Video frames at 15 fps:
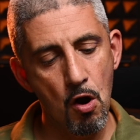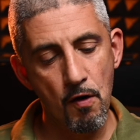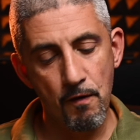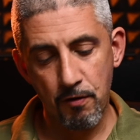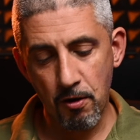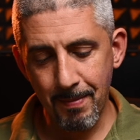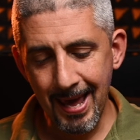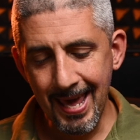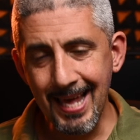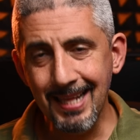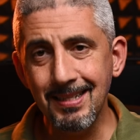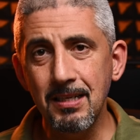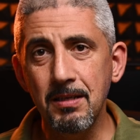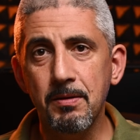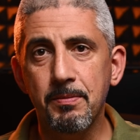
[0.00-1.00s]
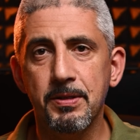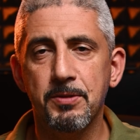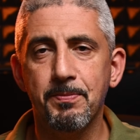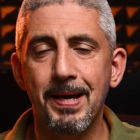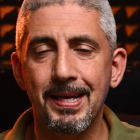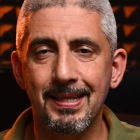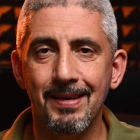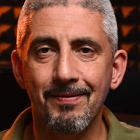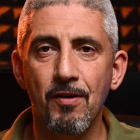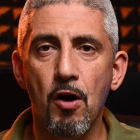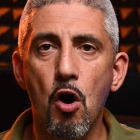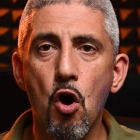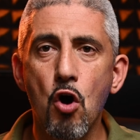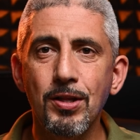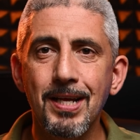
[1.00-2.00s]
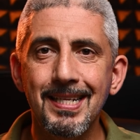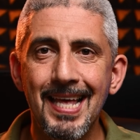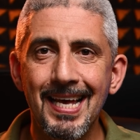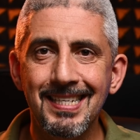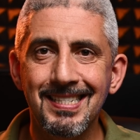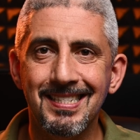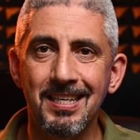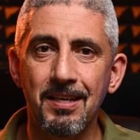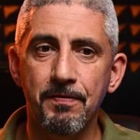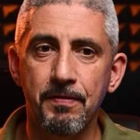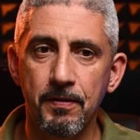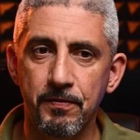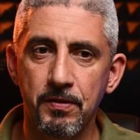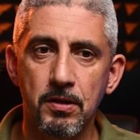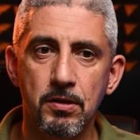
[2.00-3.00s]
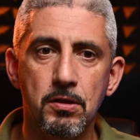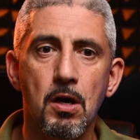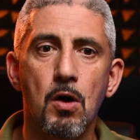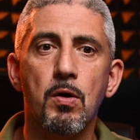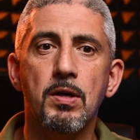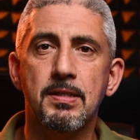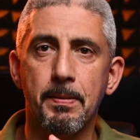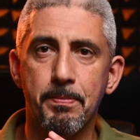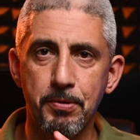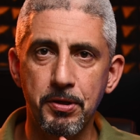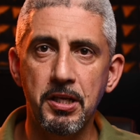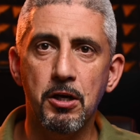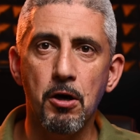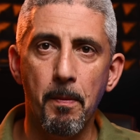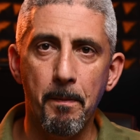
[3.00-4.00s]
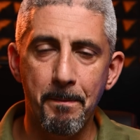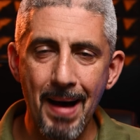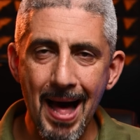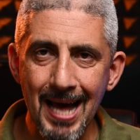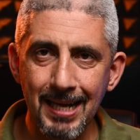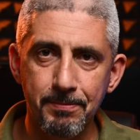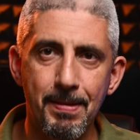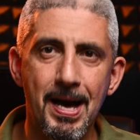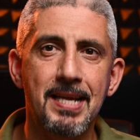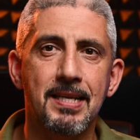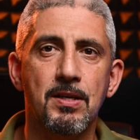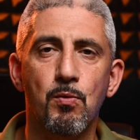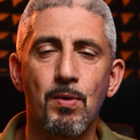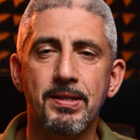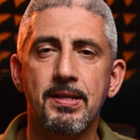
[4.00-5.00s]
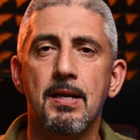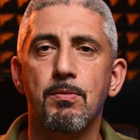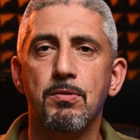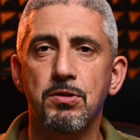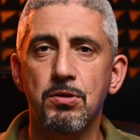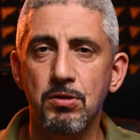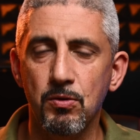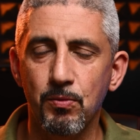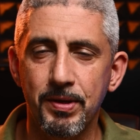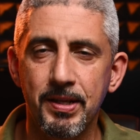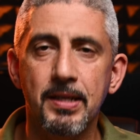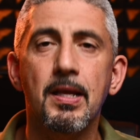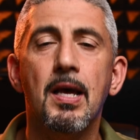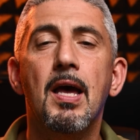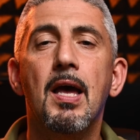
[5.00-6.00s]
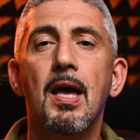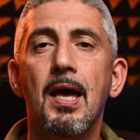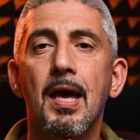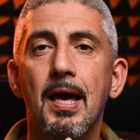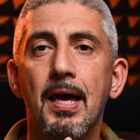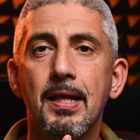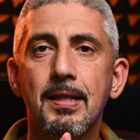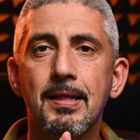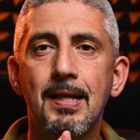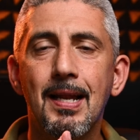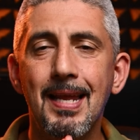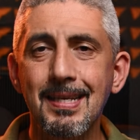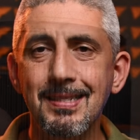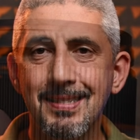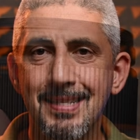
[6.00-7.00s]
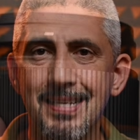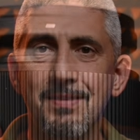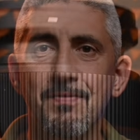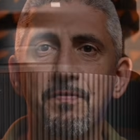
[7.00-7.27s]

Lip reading: from a handling perspective, on an X-T50, so it's a pretty compact body, the one that I was using with it, the lens doesn't